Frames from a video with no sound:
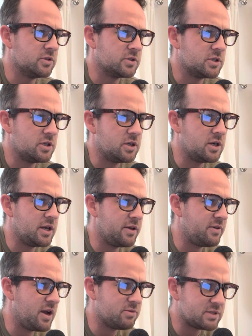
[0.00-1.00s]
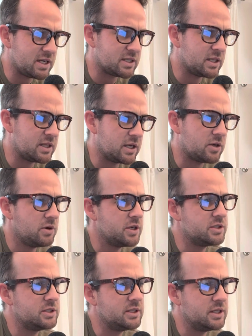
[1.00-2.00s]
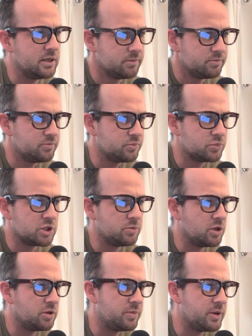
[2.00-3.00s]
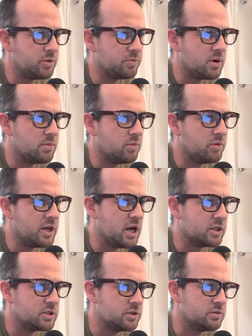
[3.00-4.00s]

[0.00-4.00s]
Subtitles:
So if I was asking that question, then some other people probably are too.